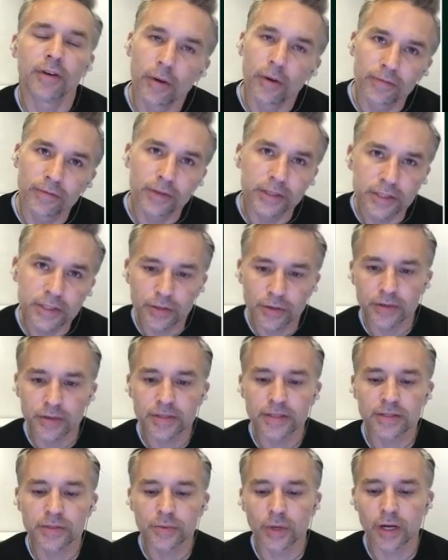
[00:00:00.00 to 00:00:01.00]
hopefully it's yours
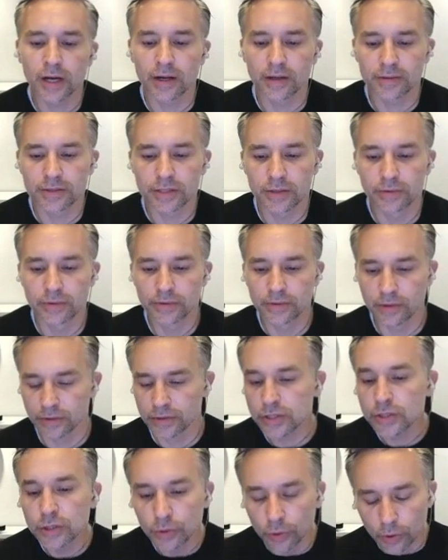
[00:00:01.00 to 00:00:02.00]
as well so
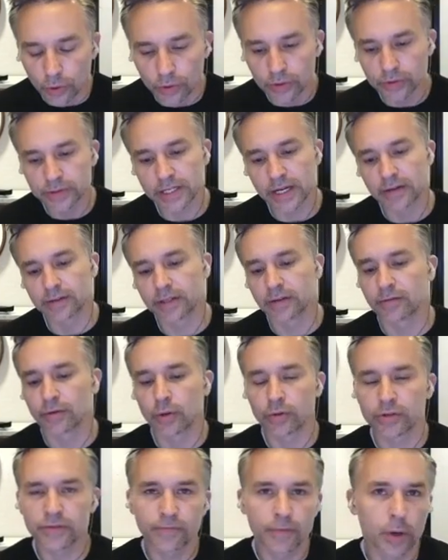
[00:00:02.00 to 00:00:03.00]
there's tools out there of
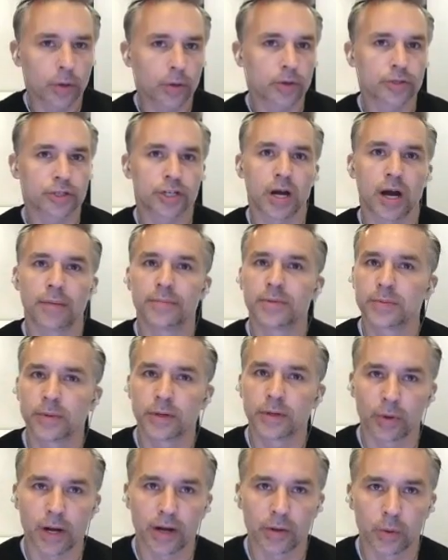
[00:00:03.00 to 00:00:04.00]
course photoshop's
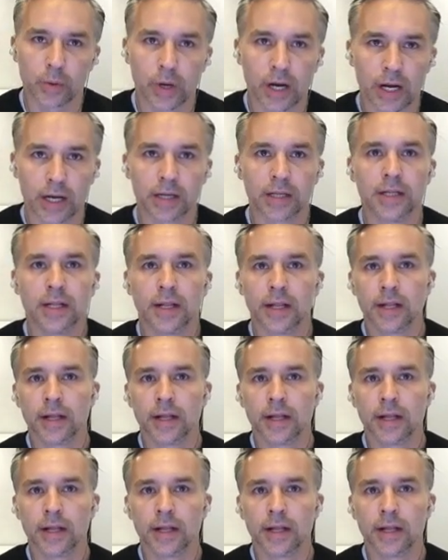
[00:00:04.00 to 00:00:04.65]
been around a while